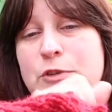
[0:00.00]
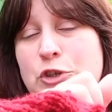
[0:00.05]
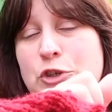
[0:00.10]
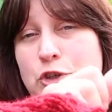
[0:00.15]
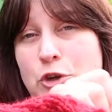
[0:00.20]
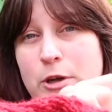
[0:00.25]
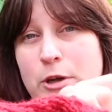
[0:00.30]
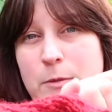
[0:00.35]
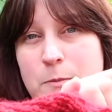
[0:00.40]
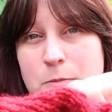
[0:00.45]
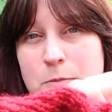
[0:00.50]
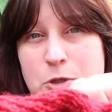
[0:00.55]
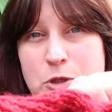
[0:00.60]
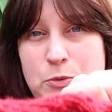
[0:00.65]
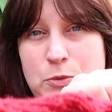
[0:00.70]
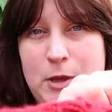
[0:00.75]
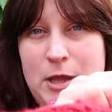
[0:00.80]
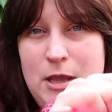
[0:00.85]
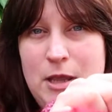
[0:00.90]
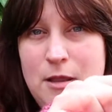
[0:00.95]
join
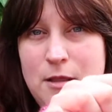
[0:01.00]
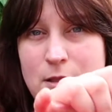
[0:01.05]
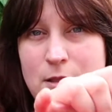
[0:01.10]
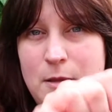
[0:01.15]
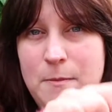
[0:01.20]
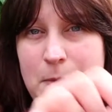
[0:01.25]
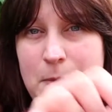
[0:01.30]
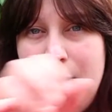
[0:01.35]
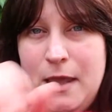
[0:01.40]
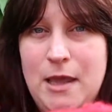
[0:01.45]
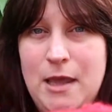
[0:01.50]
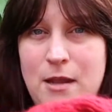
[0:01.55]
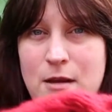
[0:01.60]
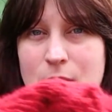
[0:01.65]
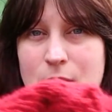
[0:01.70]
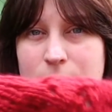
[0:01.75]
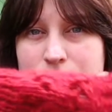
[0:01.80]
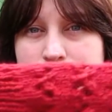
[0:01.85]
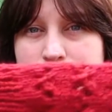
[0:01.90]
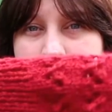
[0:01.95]
between the
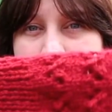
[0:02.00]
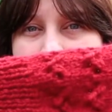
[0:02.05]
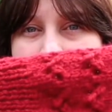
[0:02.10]
main